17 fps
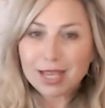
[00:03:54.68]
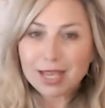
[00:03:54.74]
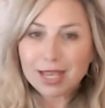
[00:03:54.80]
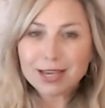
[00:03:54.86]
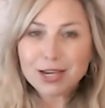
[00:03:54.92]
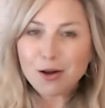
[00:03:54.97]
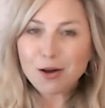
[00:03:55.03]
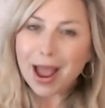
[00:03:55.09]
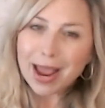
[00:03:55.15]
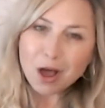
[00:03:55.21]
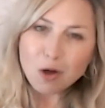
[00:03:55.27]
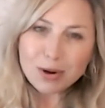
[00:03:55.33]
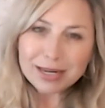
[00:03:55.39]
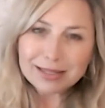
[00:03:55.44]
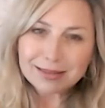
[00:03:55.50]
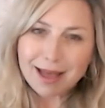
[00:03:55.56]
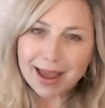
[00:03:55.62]
I
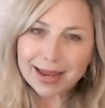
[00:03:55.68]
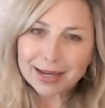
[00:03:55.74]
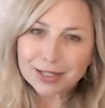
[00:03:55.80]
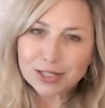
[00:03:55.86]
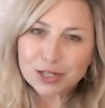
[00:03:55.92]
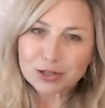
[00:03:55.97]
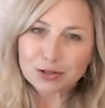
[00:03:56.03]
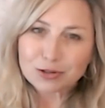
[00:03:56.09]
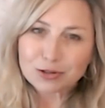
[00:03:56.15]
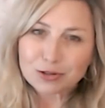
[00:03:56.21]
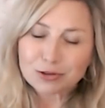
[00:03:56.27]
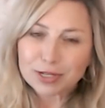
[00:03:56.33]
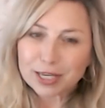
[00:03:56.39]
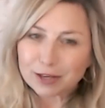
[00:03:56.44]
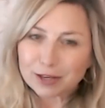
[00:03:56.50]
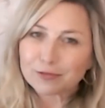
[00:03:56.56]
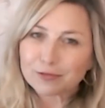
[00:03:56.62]
always like to
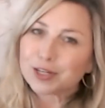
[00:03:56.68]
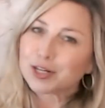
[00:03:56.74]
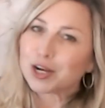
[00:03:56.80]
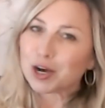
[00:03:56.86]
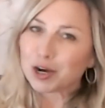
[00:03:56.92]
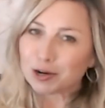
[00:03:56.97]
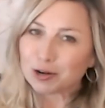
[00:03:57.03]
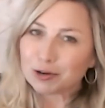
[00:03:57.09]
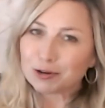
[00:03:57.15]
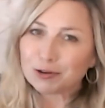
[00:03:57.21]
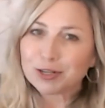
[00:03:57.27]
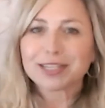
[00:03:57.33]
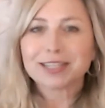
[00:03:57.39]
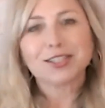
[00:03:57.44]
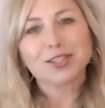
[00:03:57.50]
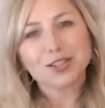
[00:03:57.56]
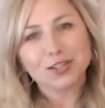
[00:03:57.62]
give an
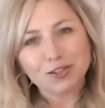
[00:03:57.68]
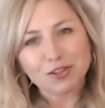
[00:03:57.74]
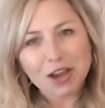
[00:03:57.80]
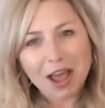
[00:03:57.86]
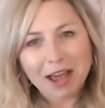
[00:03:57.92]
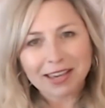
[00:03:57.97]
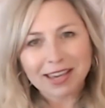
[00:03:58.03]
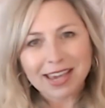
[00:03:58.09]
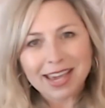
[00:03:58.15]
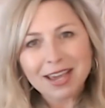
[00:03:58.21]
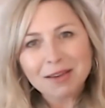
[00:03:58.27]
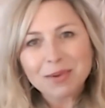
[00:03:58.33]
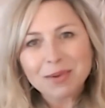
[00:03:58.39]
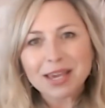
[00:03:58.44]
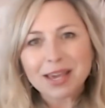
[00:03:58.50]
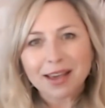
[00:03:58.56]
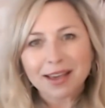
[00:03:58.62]
ode to
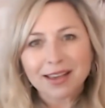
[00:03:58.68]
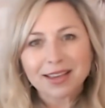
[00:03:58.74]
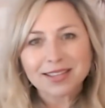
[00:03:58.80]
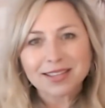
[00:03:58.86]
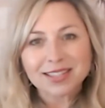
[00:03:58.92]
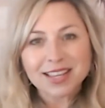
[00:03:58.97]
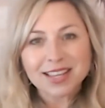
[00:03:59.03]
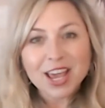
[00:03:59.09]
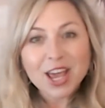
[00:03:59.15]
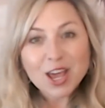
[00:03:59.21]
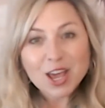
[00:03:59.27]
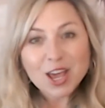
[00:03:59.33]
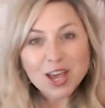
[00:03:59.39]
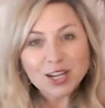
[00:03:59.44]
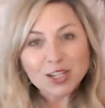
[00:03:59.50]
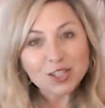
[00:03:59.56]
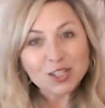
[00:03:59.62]
Jackie because
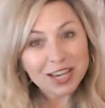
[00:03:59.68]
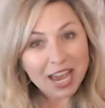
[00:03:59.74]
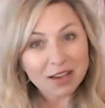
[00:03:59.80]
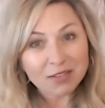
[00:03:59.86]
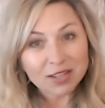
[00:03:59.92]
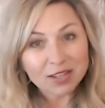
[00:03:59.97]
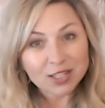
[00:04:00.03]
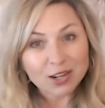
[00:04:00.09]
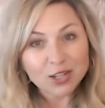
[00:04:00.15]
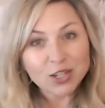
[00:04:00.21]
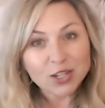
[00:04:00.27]
she gave us our